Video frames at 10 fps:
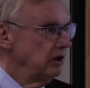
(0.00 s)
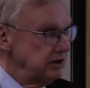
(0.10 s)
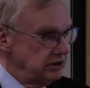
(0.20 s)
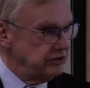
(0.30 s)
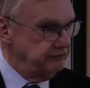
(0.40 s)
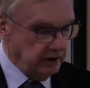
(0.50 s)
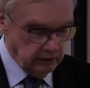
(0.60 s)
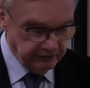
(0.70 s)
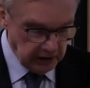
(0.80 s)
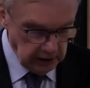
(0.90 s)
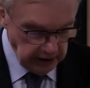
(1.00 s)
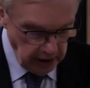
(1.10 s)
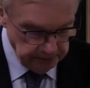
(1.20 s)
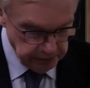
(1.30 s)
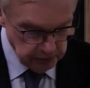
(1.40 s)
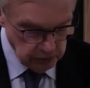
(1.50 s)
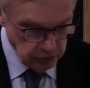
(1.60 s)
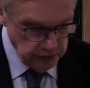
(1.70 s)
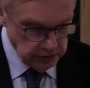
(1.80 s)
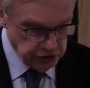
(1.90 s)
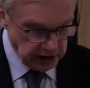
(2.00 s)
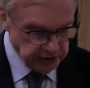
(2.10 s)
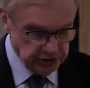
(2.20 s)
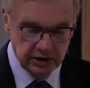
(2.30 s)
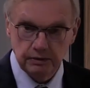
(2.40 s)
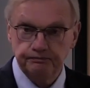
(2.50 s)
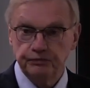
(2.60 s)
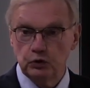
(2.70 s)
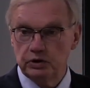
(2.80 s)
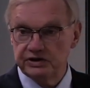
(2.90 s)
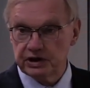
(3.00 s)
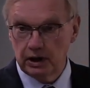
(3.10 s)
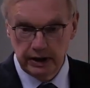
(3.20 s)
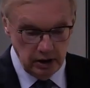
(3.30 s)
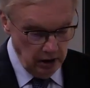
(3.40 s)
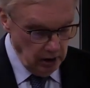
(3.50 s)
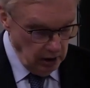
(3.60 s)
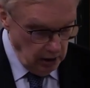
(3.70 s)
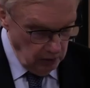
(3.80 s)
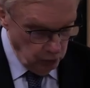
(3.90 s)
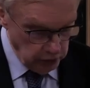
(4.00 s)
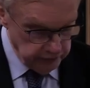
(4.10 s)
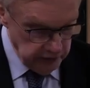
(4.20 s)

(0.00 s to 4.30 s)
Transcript: but it's fin finally up to the judge to decide what